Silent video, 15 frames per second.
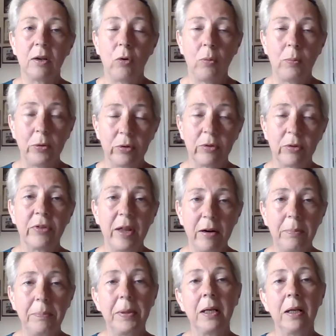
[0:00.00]
hormonal
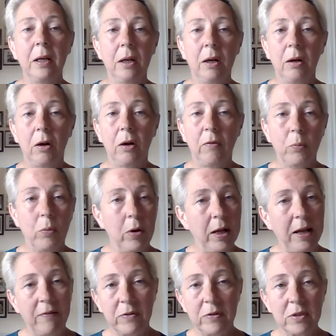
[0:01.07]
therapy of
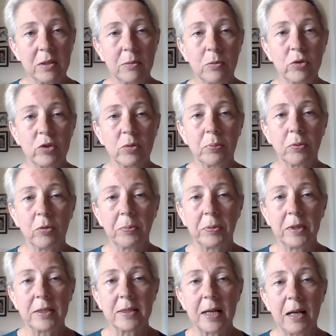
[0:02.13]
whatever is the most
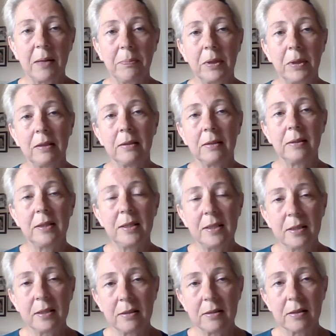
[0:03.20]
appropriate type, at
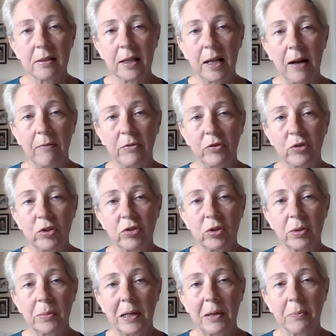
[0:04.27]
least until the average age
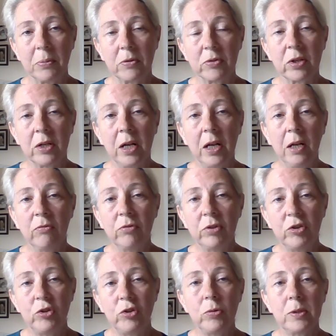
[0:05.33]
of menopause,
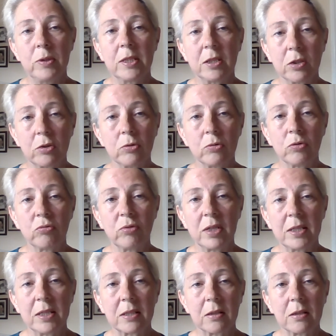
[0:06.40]
reduces those
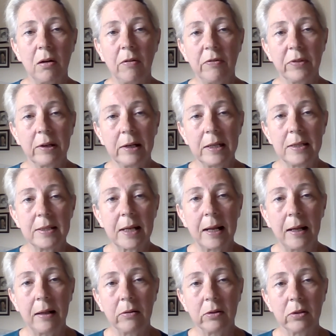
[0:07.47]
risks of the later
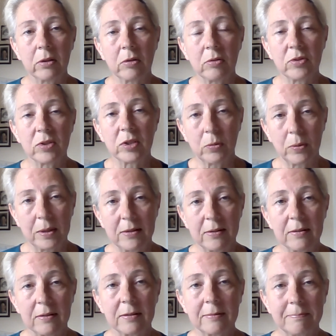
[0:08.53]
health
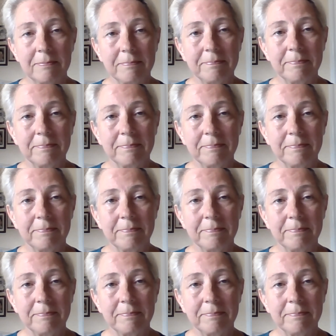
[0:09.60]
consequences.